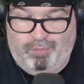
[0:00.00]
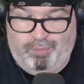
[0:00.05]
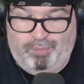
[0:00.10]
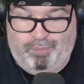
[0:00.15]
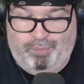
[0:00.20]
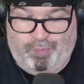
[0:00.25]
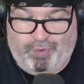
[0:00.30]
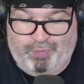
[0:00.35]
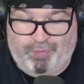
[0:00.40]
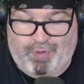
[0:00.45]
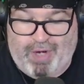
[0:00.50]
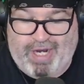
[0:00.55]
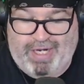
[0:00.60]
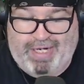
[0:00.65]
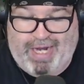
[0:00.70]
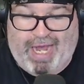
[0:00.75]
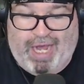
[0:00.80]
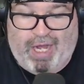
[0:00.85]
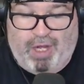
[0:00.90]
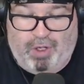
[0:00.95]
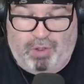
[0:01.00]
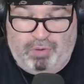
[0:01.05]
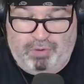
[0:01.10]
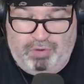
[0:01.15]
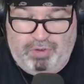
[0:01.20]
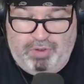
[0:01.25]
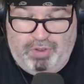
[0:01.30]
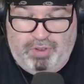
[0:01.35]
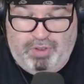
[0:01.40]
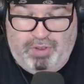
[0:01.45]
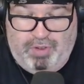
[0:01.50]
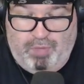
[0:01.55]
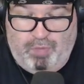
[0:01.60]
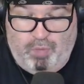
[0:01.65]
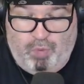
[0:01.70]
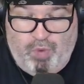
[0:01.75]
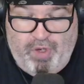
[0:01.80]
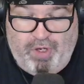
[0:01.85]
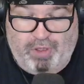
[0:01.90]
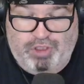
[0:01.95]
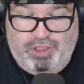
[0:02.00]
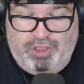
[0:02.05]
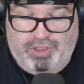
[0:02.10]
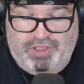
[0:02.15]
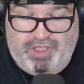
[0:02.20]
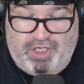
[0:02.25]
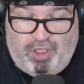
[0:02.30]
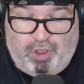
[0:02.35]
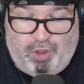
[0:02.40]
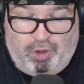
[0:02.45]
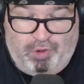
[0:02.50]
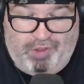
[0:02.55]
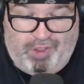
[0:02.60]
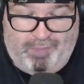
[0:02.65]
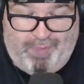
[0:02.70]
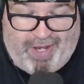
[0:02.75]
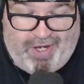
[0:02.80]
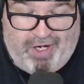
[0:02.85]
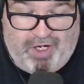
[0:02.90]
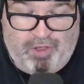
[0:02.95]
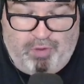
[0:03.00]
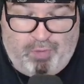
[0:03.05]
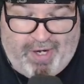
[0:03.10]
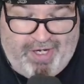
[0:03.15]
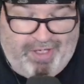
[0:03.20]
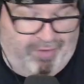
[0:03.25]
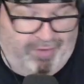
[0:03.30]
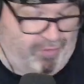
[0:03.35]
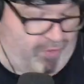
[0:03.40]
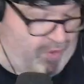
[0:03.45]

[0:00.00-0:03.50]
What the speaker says: right now we are just in a holding pattern waiting for